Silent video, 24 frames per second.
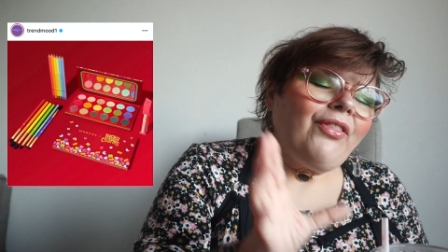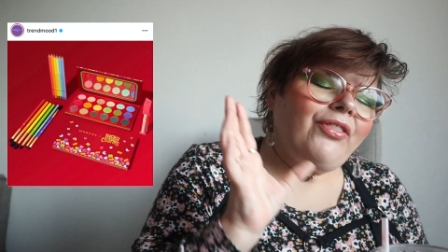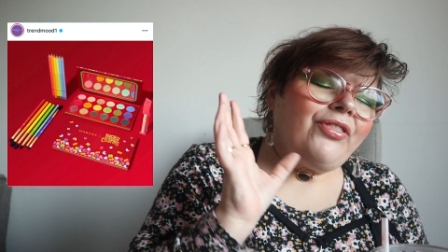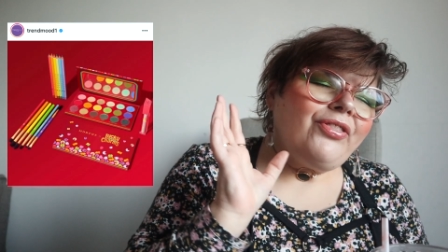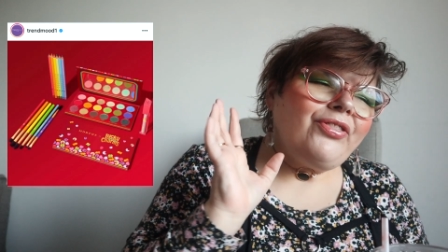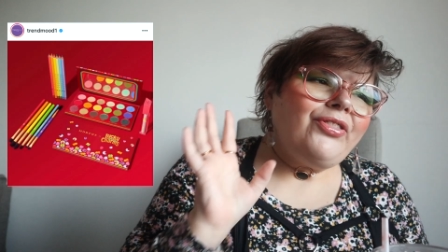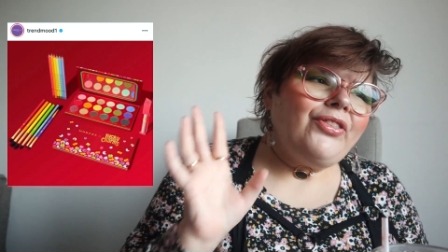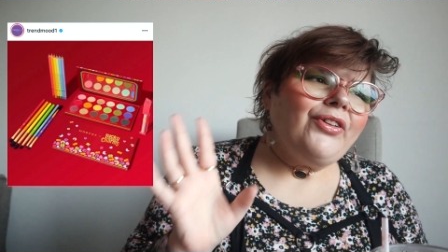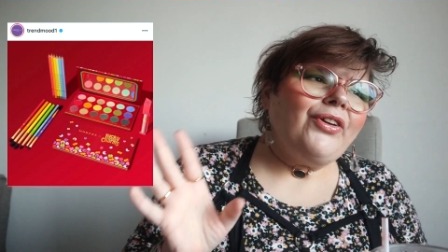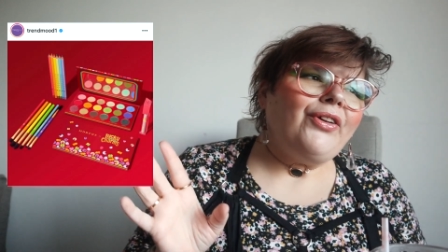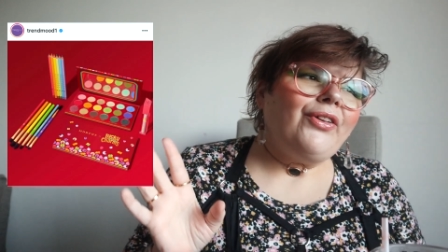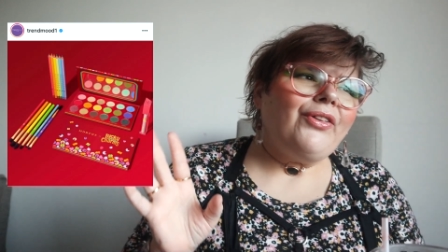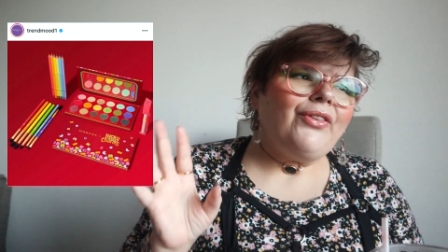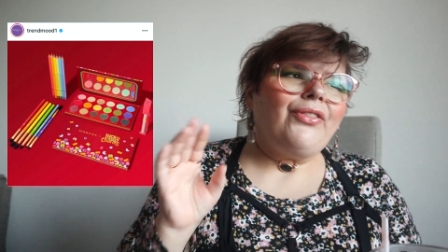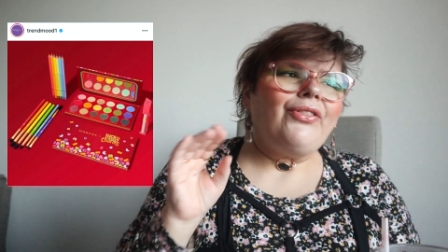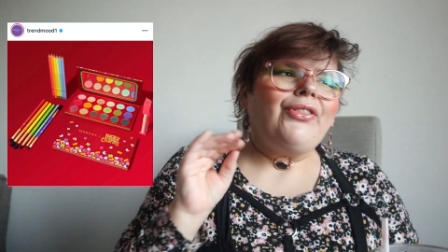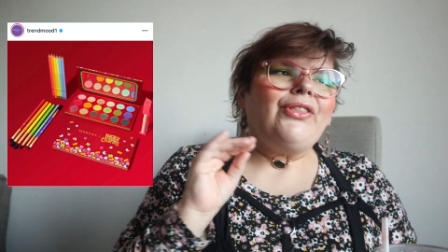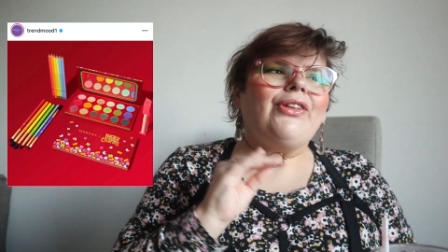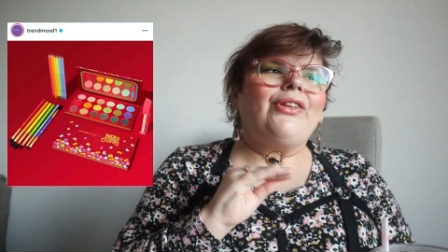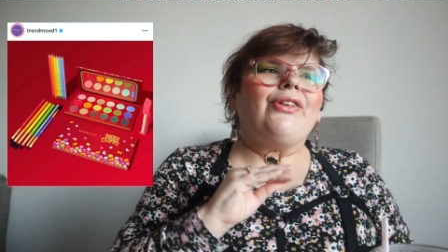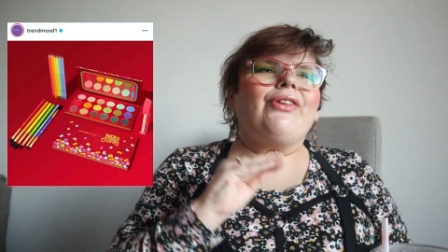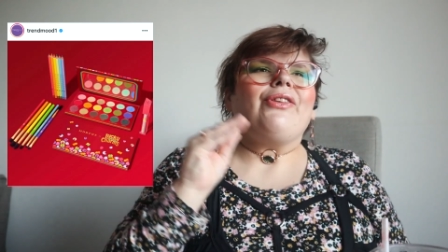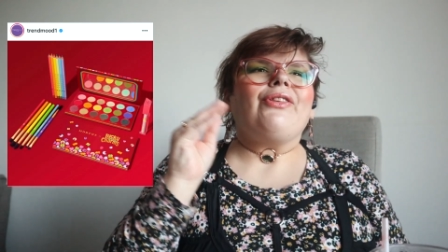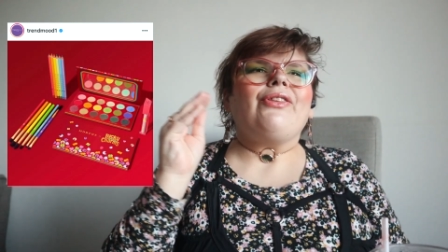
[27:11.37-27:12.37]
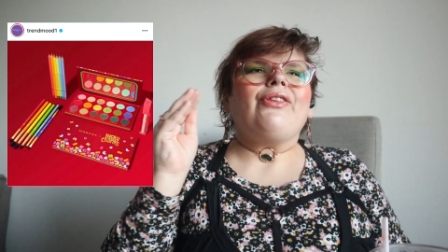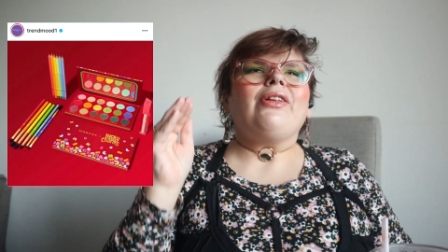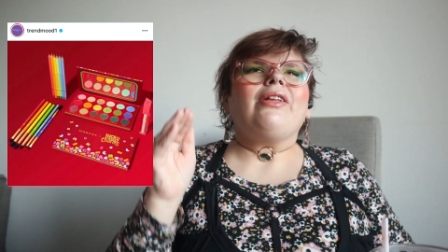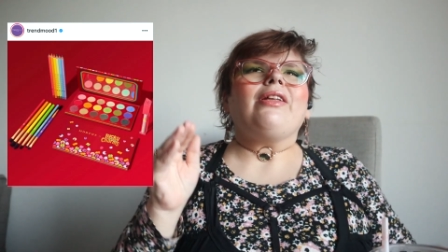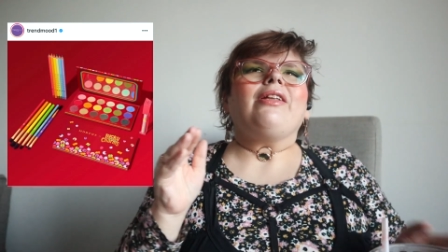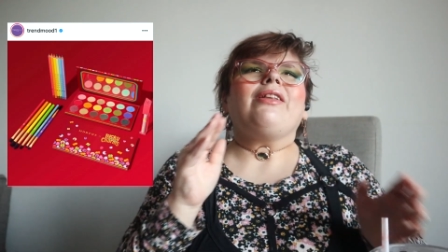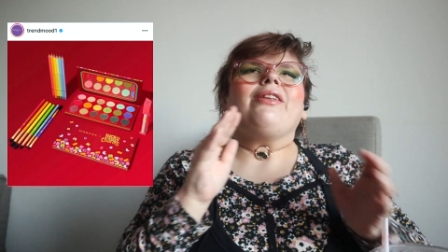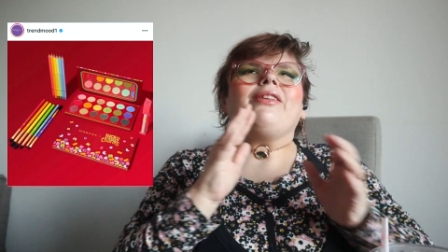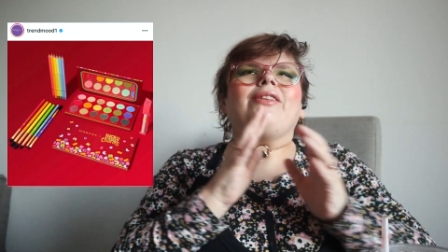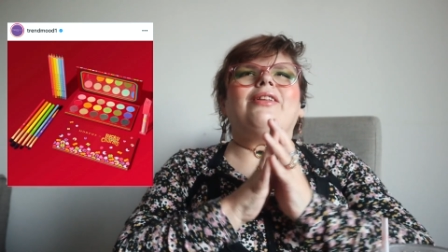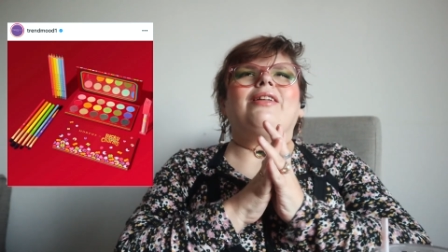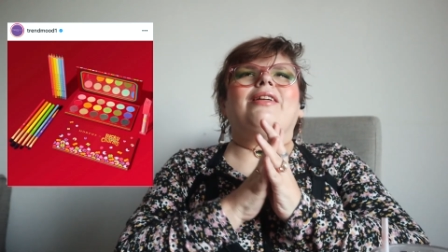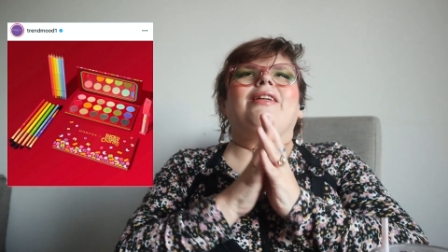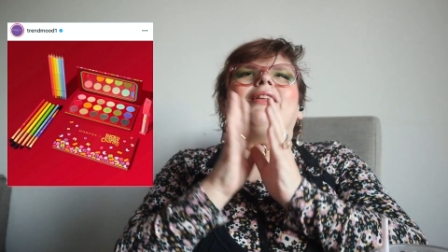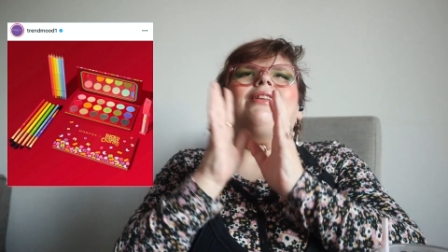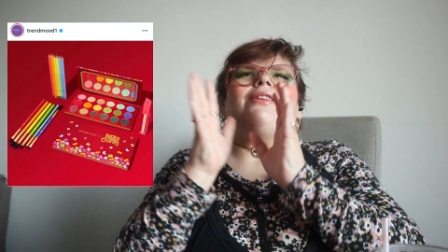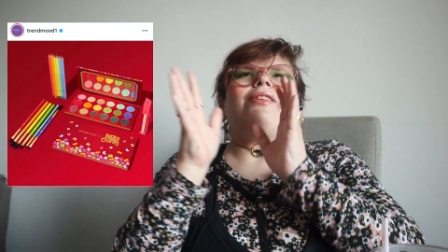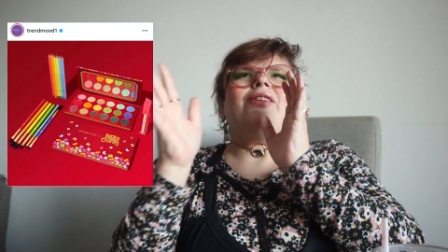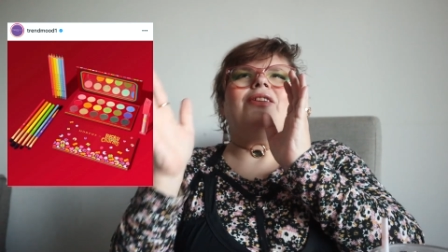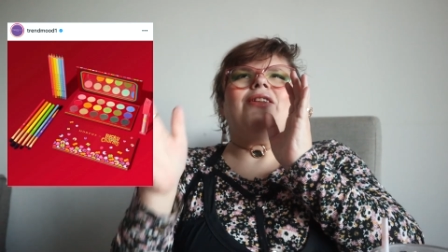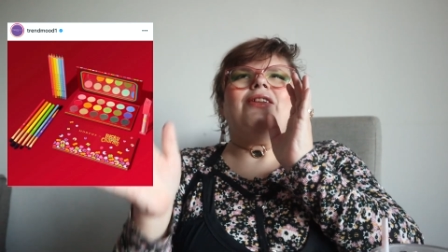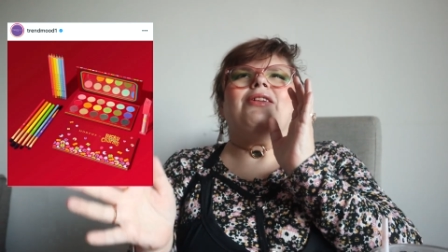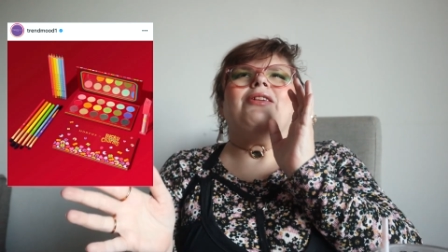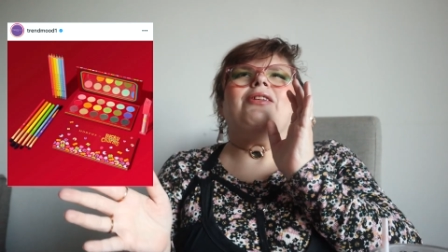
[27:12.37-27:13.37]
the, the, the,
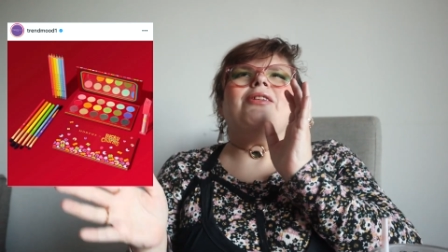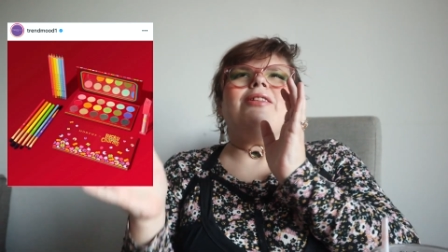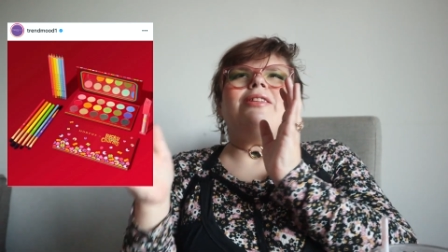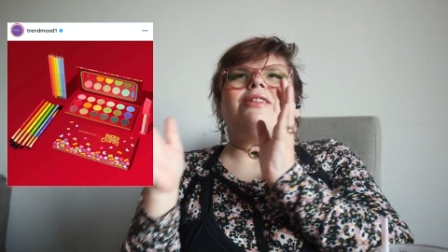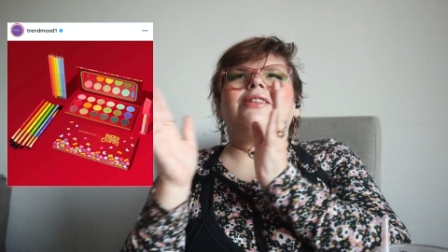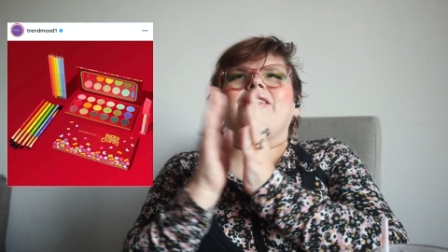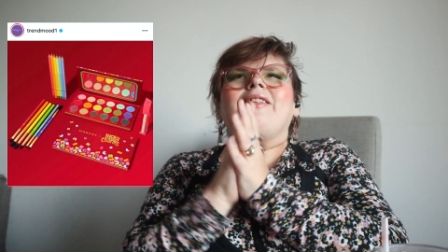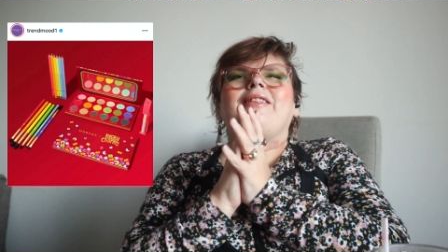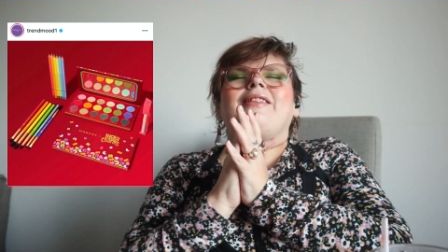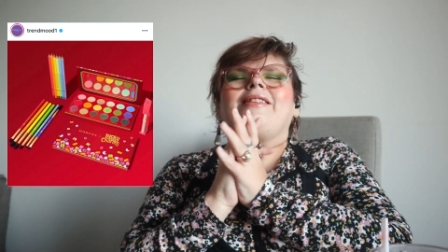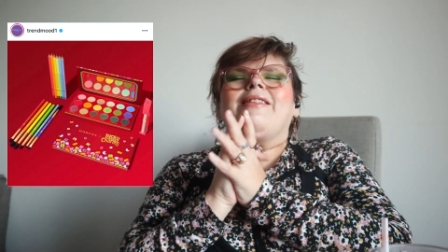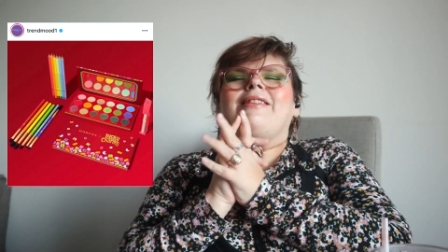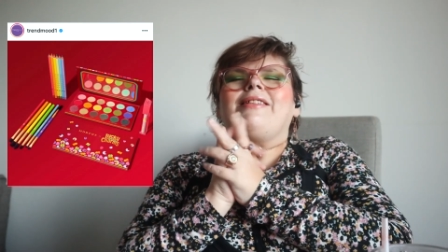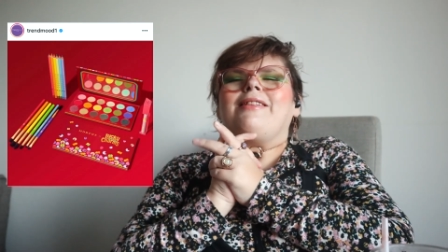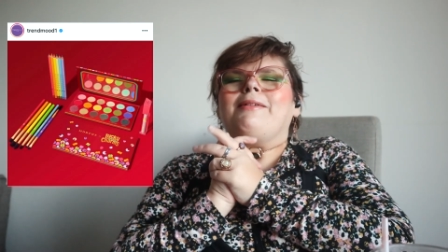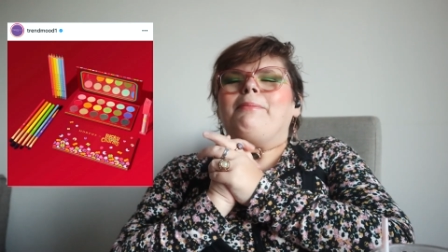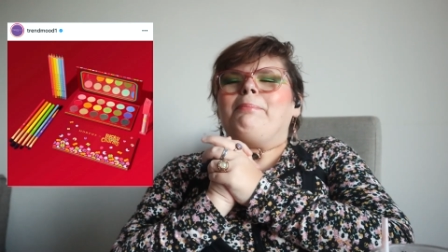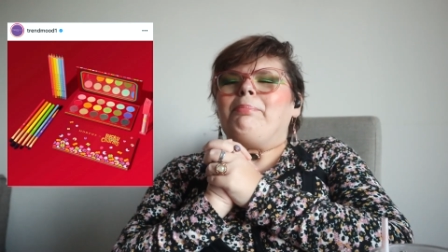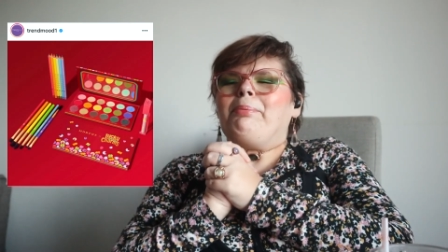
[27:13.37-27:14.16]
the